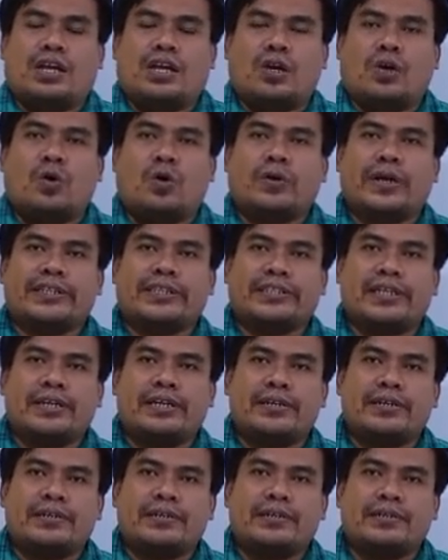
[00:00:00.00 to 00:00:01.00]
Okay,
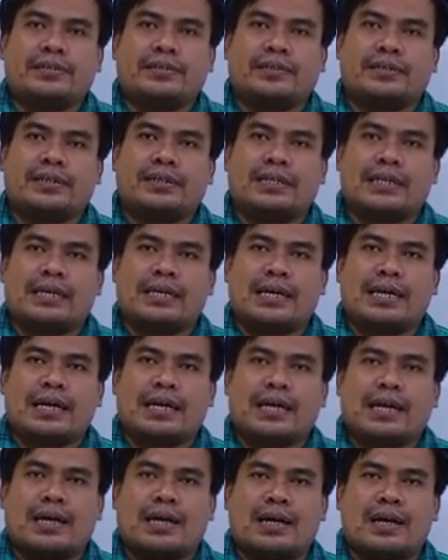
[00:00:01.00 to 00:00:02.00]
children,
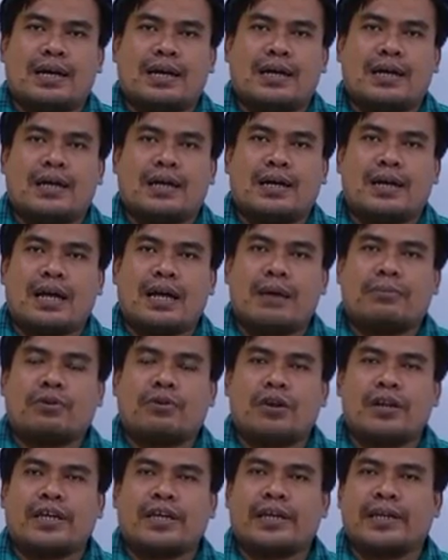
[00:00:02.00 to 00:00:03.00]
I'm
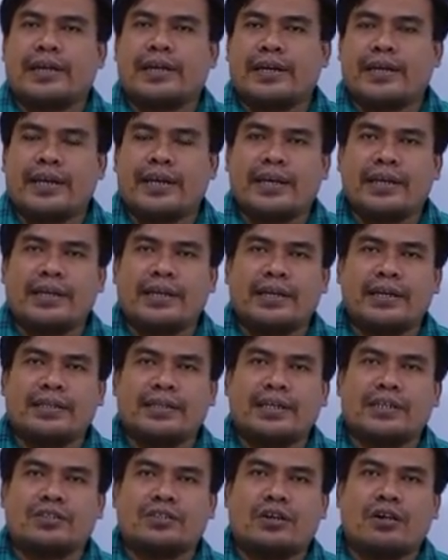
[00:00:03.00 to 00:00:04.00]
calling it a day.
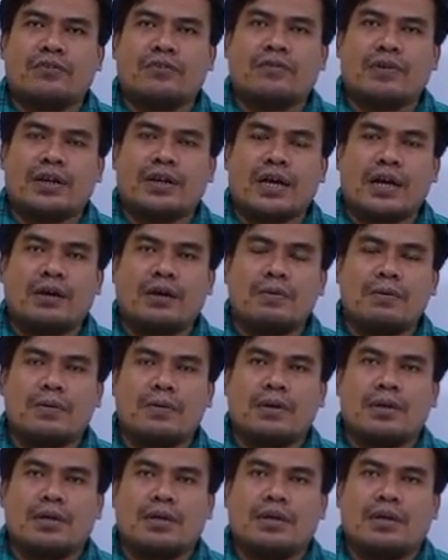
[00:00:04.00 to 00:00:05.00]
That's all for now.
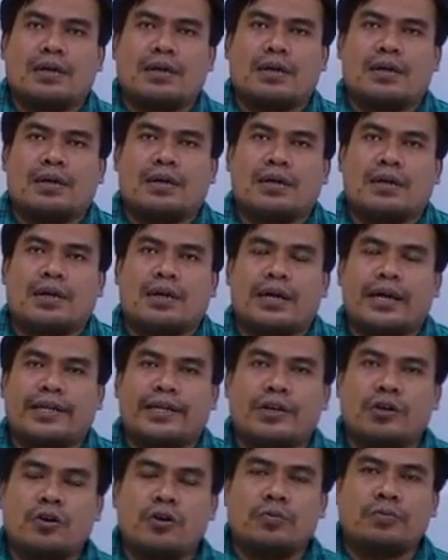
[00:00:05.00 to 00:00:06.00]
I
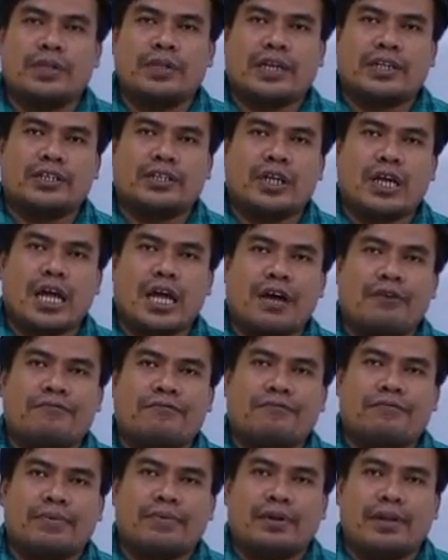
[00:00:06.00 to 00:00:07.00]
hope that you
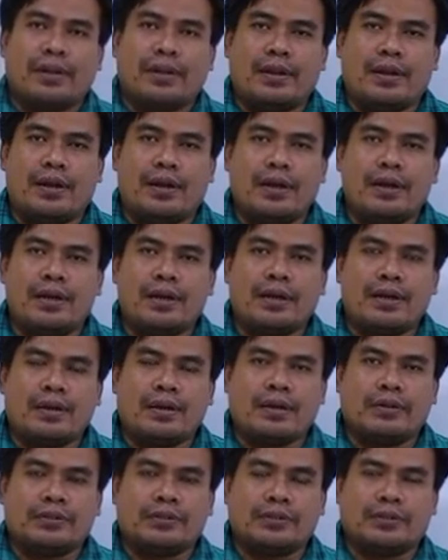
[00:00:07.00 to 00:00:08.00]
have learned a
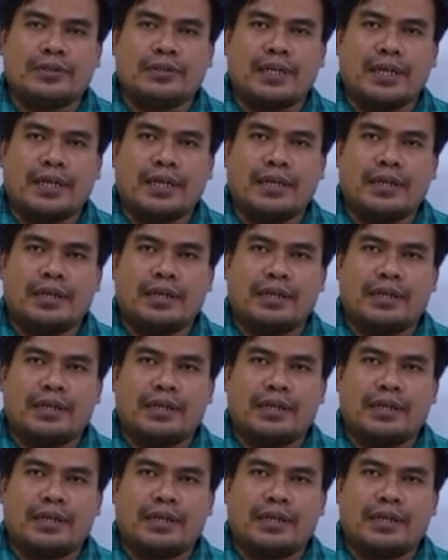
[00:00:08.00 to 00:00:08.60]
lot today,